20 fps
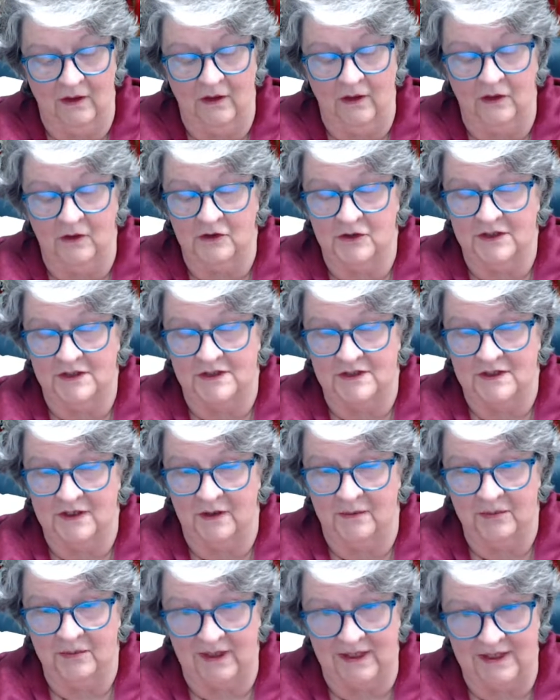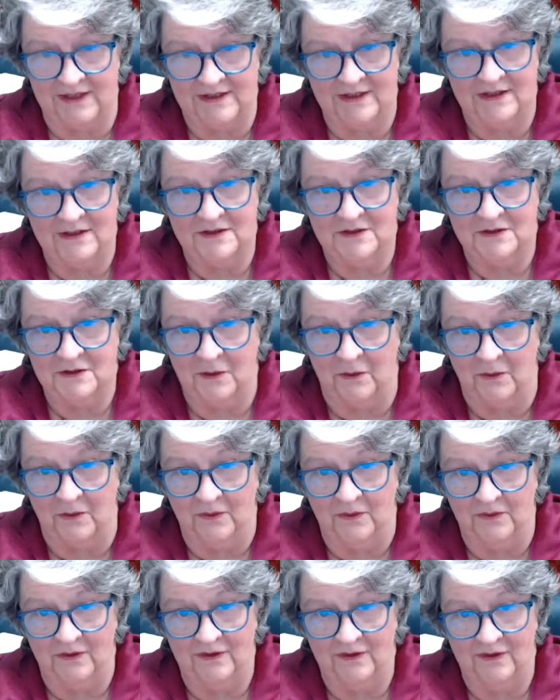You're just a blessed
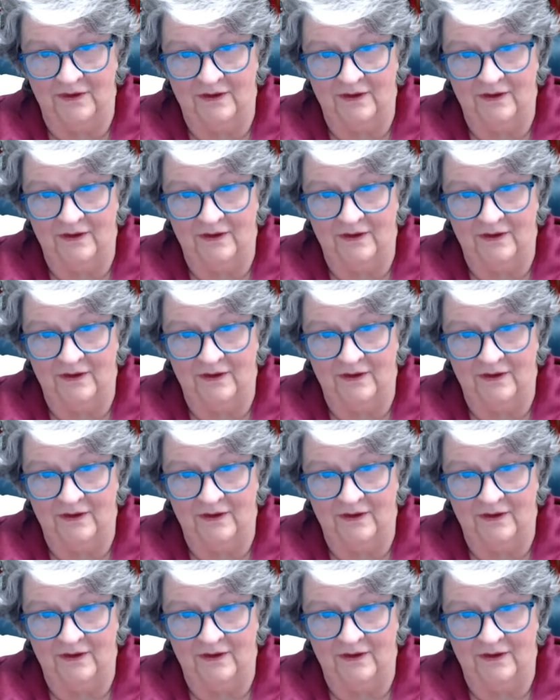soul